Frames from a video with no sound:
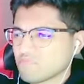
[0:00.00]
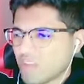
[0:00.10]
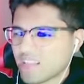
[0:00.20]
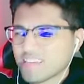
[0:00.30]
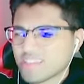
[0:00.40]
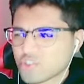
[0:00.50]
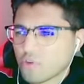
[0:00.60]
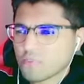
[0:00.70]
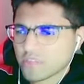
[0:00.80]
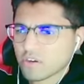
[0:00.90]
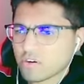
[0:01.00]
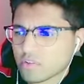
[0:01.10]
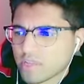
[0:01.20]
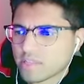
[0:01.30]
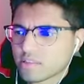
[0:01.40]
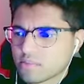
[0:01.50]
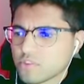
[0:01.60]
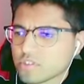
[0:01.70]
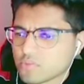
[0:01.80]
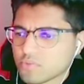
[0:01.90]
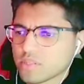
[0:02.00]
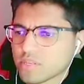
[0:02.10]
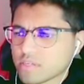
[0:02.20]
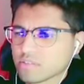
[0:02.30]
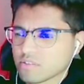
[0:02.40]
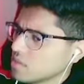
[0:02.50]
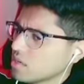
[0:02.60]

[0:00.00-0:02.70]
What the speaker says: I like this opening though. Like the music is really nice.